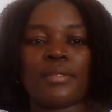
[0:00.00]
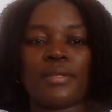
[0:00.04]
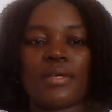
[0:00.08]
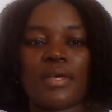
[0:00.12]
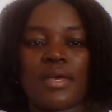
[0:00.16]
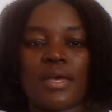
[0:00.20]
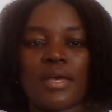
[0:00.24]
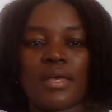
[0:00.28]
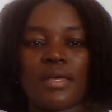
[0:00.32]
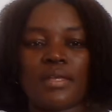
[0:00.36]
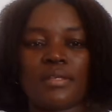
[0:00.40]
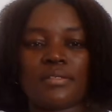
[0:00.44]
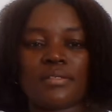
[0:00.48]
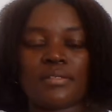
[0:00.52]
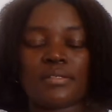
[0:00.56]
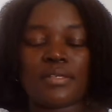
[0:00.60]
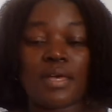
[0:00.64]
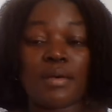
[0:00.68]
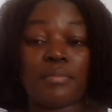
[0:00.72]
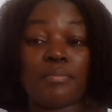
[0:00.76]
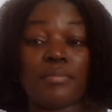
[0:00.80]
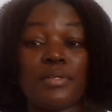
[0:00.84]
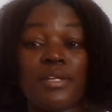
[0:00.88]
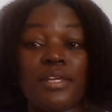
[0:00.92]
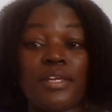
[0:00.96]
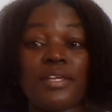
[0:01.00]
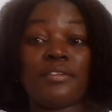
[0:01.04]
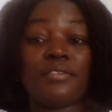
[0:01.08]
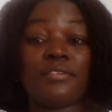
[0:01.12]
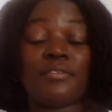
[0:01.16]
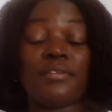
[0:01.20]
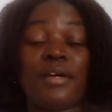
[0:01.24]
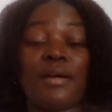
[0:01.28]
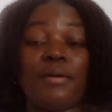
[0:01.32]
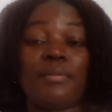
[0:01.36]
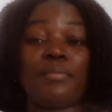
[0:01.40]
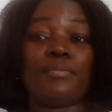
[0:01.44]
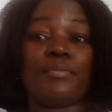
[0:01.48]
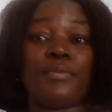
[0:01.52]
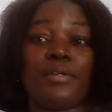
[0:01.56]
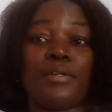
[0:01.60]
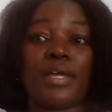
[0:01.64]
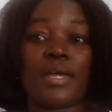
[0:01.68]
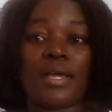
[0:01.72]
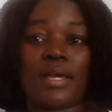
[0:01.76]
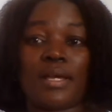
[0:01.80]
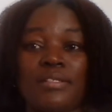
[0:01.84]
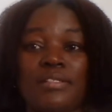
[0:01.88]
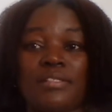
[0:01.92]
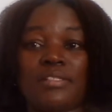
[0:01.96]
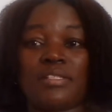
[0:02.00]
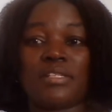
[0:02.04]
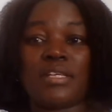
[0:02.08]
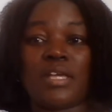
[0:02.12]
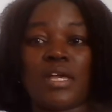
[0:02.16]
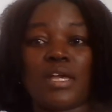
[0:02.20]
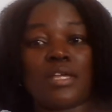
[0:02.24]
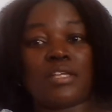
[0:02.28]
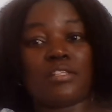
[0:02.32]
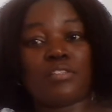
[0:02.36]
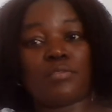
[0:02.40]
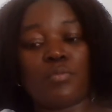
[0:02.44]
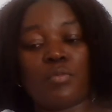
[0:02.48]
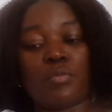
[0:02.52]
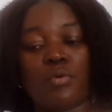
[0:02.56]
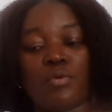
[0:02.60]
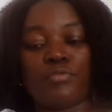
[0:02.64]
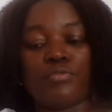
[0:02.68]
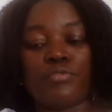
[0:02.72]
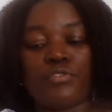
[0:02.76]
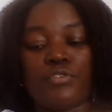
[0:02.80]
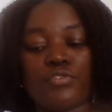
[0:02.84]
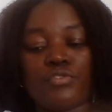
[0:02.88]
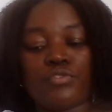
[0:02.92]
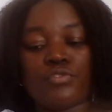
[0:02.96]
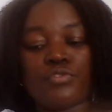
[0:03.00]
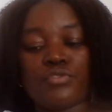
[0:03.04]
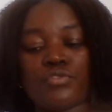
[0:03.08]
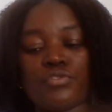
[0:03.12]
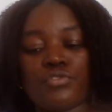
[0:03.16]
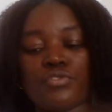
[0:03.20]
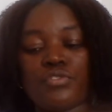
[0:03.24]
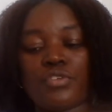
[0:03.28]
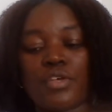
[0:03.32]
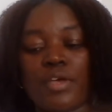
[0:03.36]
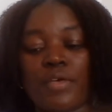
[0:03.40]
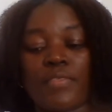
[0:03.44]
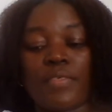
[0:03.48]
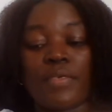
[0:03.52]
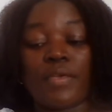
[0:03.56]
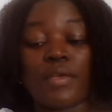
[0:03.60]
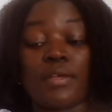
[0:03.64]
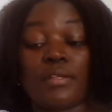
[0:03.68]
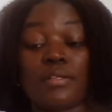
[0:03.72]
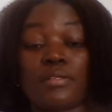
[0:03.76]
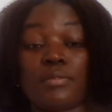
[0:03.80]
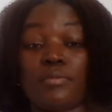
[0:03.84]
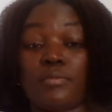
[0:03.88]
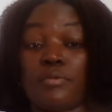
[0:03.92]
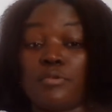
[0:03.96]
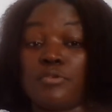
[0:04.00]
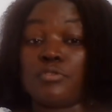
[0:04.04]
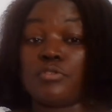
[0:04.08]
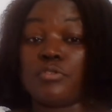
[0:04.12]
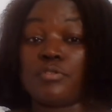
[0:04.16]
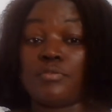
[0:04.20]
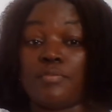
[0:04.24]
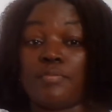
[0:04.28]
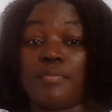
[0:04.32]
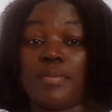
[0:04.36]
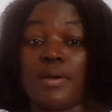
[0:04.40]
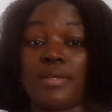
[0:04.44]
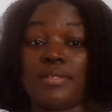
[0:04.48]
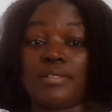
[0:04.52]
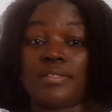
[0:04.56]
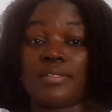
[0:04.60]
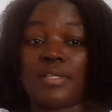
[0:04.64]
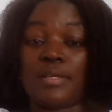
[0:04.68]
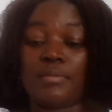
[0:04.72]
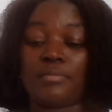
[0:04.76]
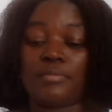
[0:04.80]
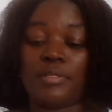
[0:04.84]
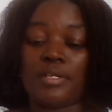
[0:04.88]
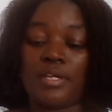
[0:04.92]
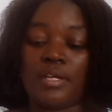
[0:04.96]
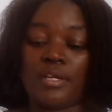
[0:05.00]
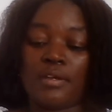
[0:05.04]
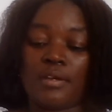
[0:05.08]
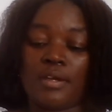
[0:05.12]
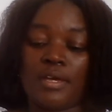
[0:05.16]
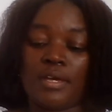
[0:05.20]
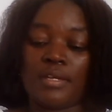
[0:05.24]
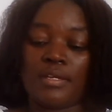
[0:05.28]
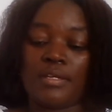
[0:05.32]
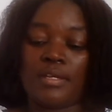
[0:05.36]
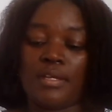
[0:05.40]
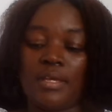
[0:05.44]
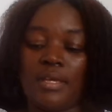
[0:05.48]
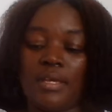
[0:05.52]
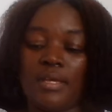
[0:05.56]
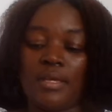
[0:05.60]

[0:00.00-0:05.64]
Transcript: thumbnail. Like I say, I get more views. I think it's because of my thumbnail and